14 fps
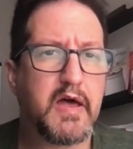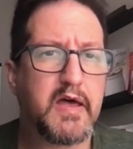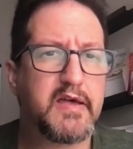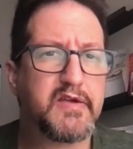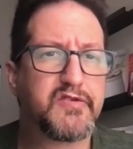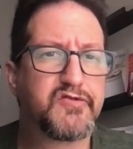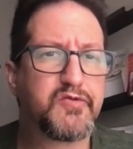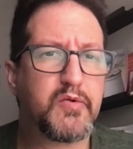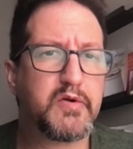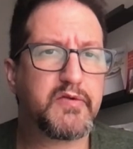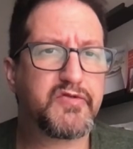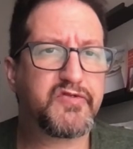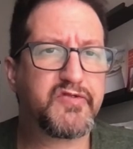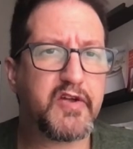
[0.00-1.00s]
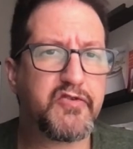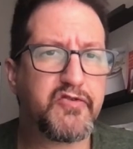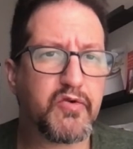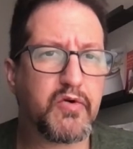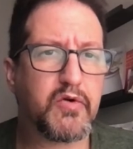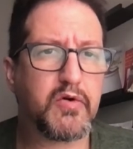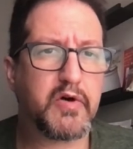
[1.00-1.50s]
is sort of
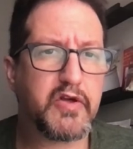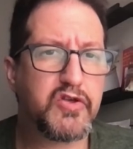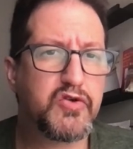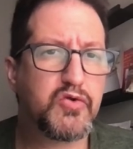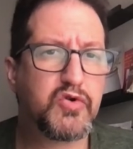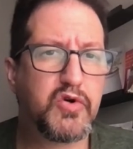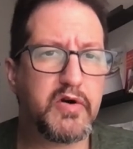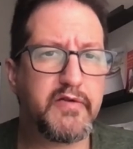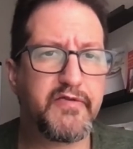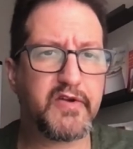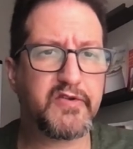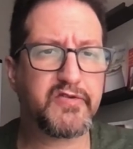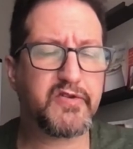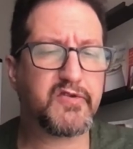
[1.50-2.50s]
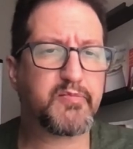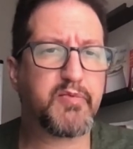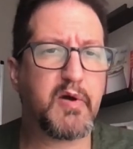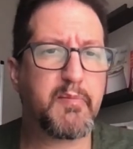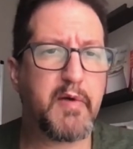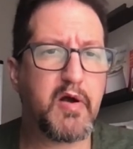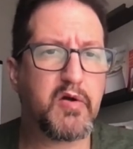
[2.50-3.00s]
central, you could fix this
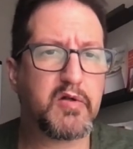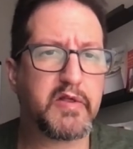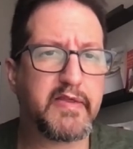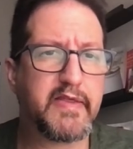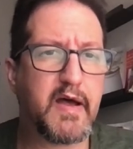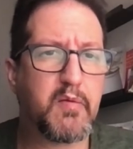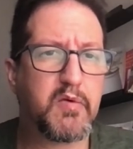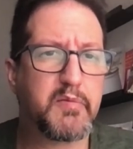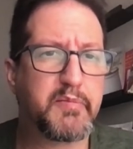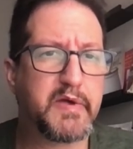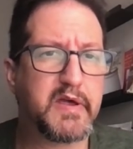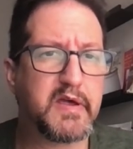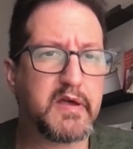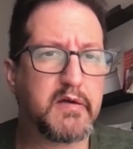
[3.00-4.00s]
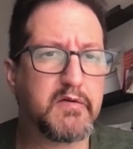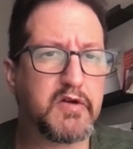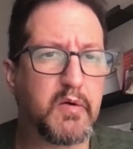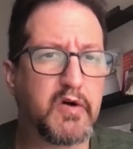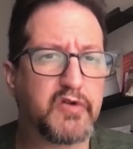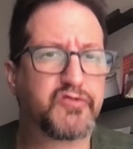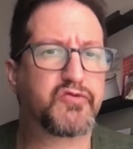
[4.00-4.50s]
primarily, and that would be,
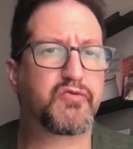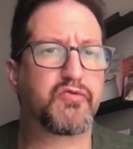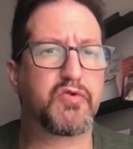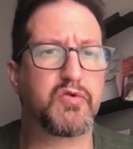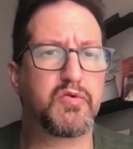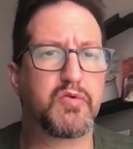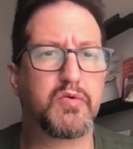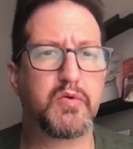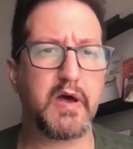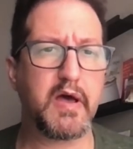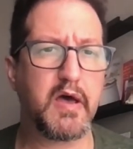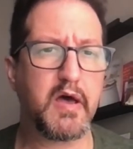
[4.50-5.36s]
a screw,